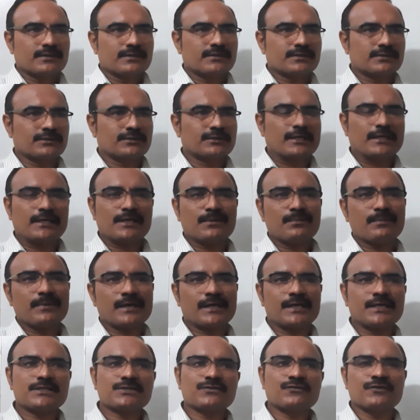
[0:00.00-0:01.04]
So the number
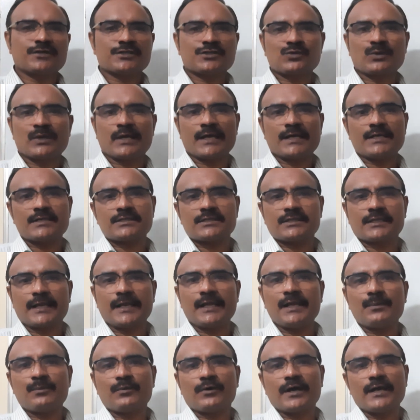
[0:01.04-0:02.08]
is visualize
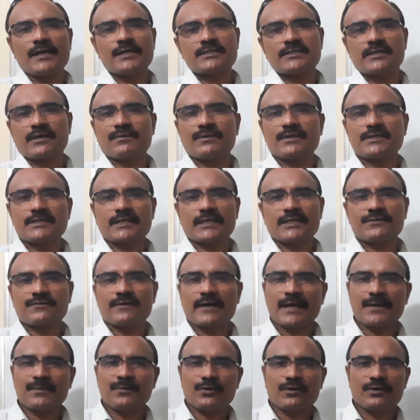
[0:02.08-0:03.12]

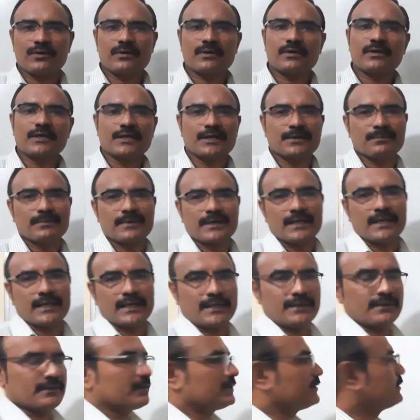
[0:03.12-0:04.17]
3.765 on number line.